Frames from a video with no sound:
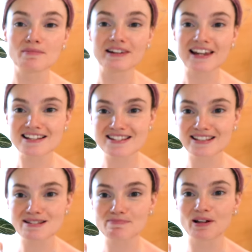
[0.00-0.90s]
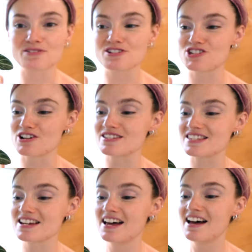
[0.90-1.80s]
am letting this plant
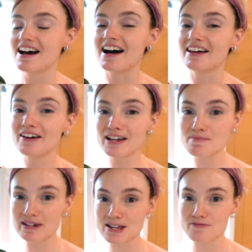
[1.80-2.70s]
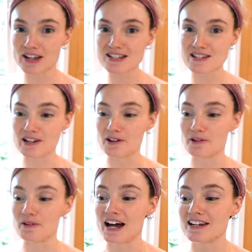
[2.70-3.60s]
adjust and I am leaving it
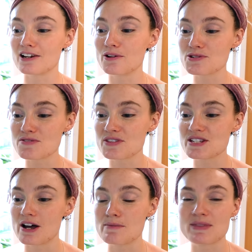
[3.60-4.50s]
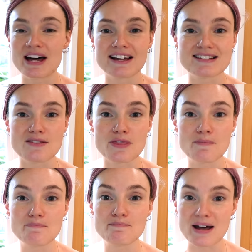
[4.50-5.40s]
alone. And a lot of the time that is the
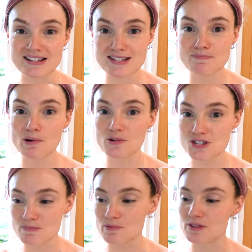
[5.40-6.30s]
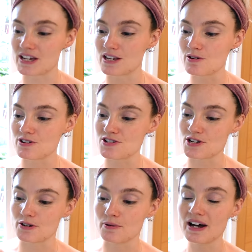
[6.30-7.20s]
best possible thing you can
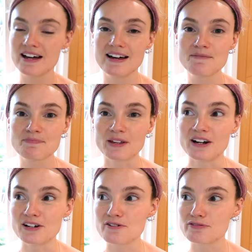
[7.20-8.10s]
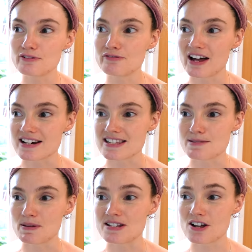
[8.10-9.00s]
do. I know for a fact there's
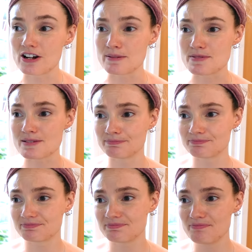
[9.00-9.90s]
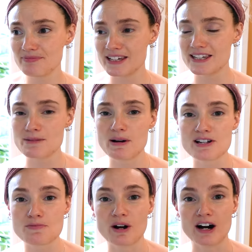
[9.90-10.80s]
been times in the
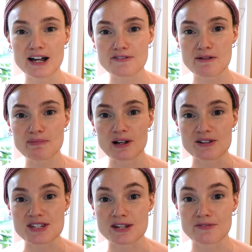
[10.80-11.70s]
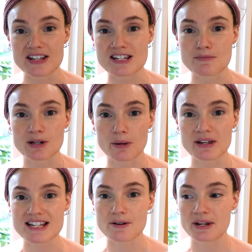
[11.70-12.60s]
past where I've had plants that have ended up
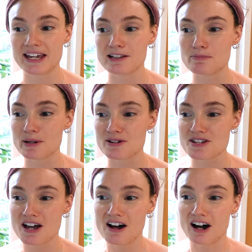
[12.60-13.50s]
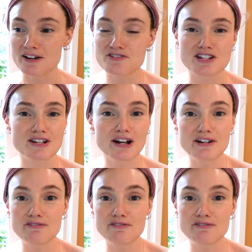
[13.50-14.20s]
going downhill because I've just kind of